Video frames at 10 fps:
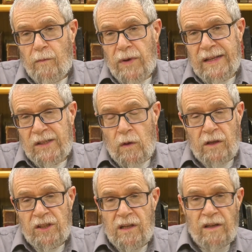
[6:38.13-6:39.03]
But as long
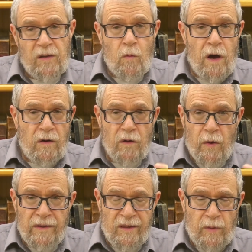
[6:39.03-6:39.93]
as she doesn't want to
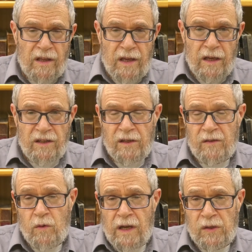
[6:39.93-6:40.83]
go into the mikdash,
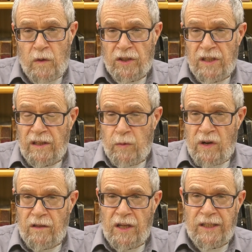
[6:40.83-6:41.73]
as long as she doesn't want
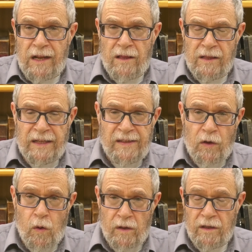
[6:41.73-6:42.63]
to touch anything that's
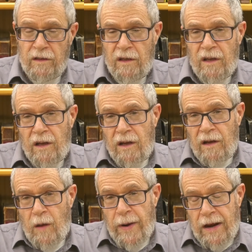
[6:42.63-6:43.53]
holy,
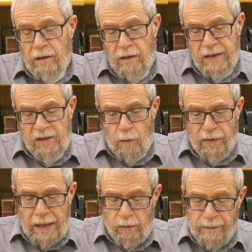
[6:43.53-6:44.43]
apparently there's no
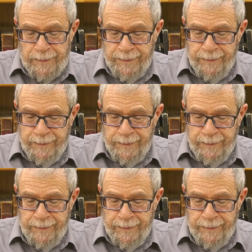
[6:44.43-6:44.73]
problem.